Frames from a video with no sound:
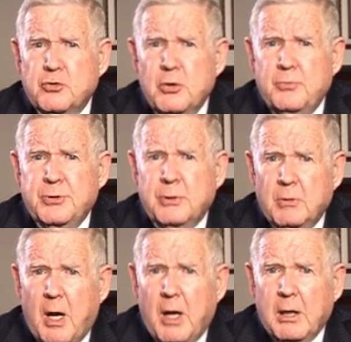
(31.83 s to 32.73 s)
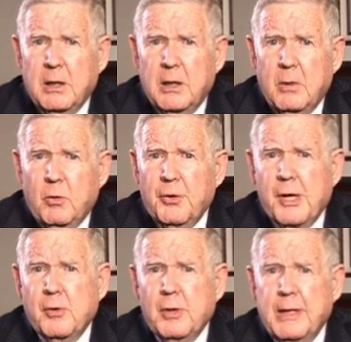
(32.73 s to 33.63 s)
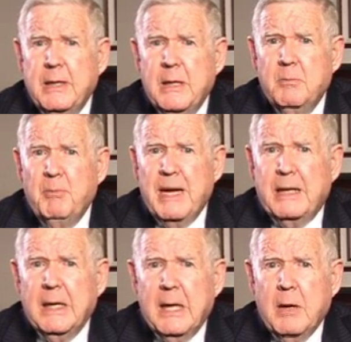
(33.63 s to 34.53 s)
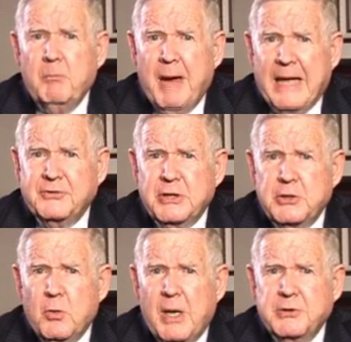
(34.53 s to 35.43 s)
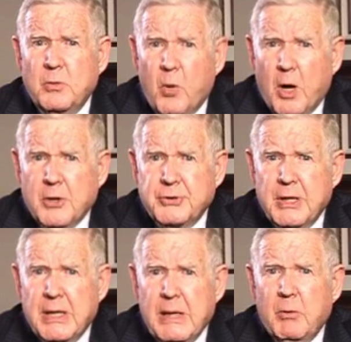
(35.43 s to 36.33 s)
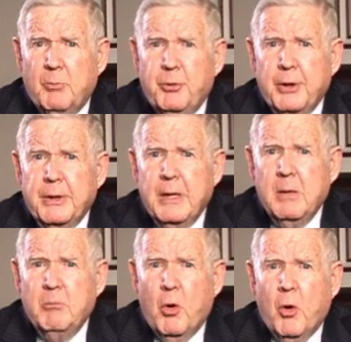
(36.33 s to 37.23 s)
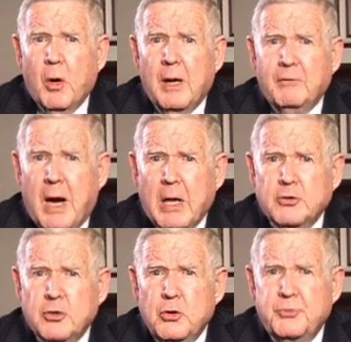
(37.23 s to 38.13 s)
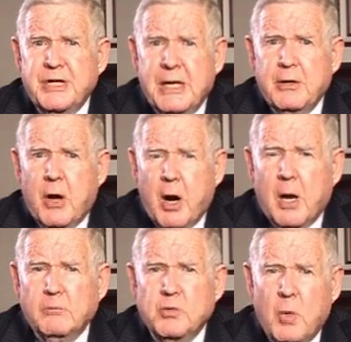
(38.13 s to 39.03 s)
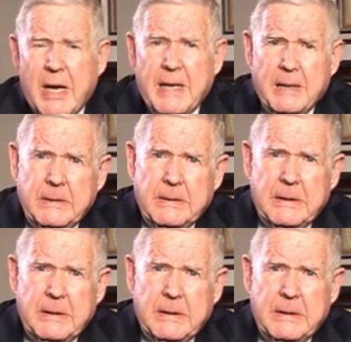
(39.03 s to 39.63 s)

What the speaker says: troops in Iraq will not only make a bad situation worse, it will put more of our troops in harm's way.